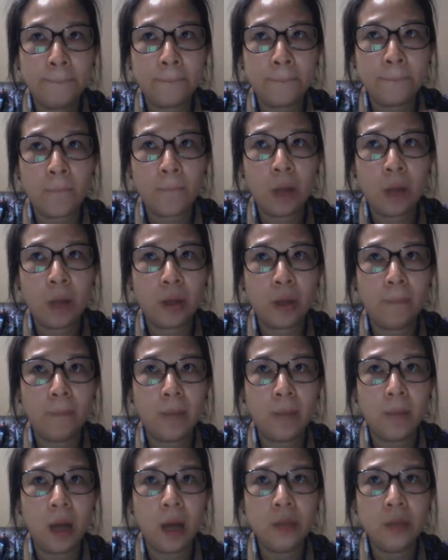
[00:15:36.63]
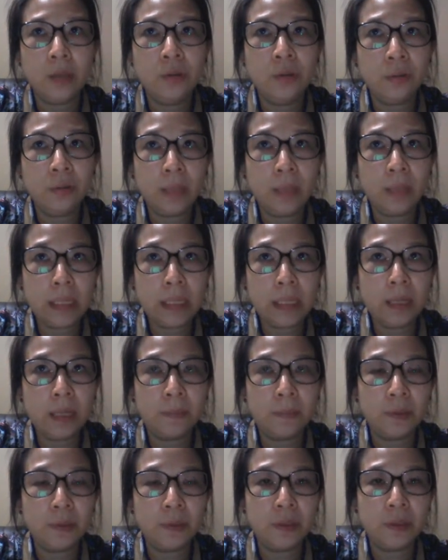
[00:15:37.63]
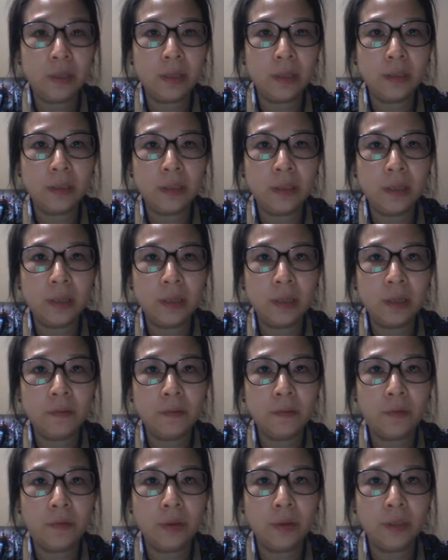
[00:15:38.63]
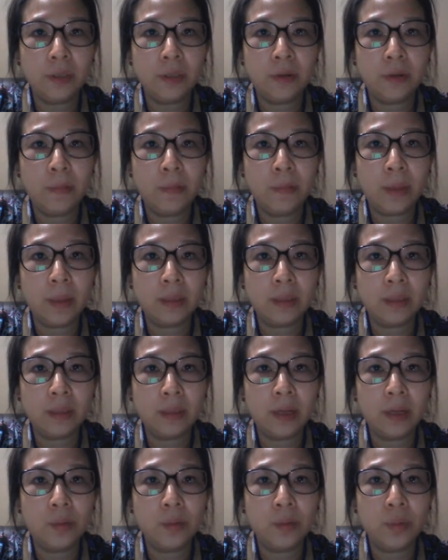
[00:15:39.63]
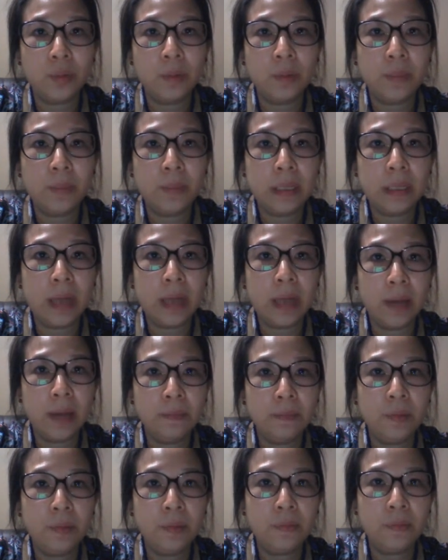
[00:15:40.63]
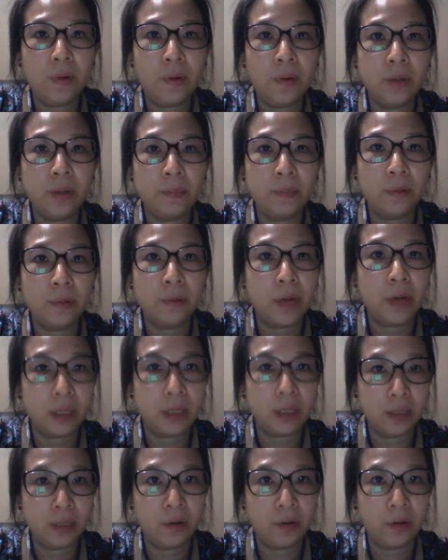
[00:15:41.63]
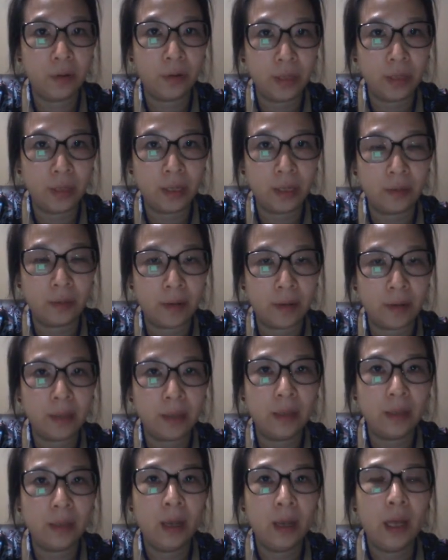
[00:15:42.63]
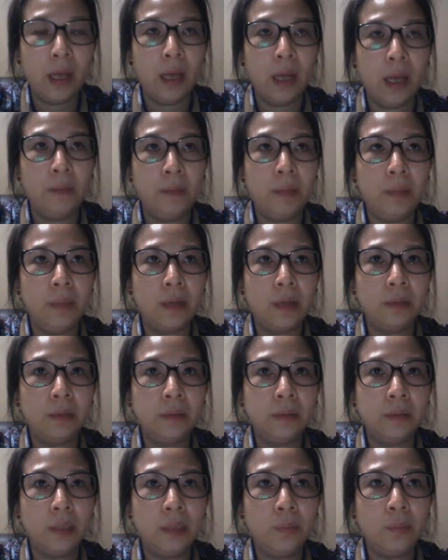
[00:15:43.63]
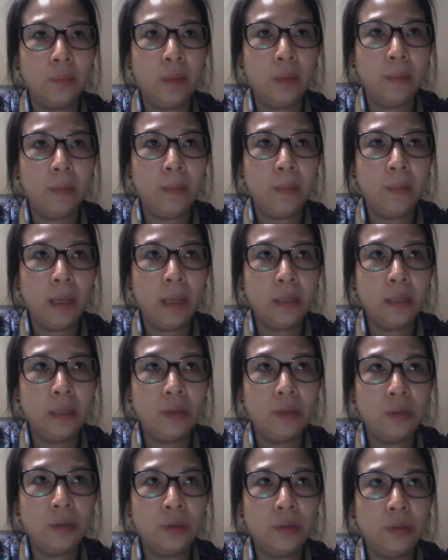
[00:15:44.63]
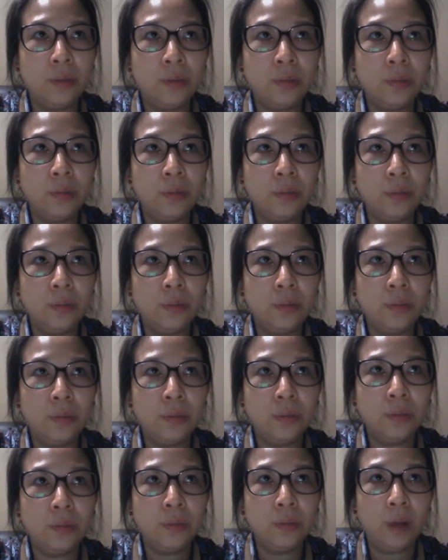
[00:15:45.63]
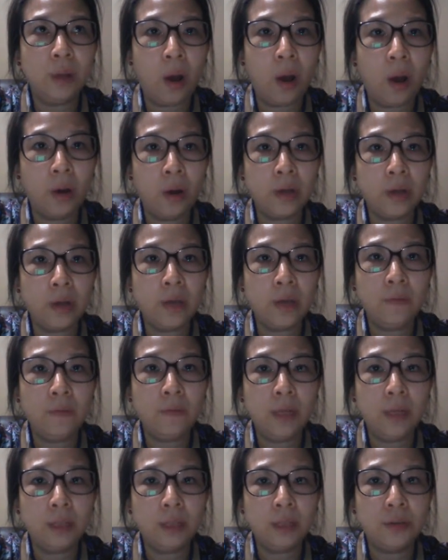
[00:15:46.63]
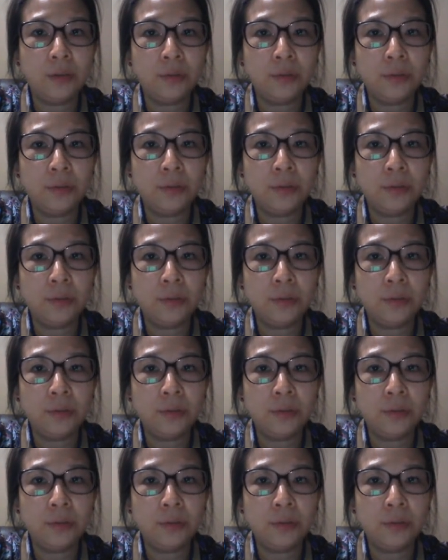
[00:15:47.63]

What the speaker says: okay, usually the purchasing for the raw material will be done before the production order, right? Because it will be too long if we need to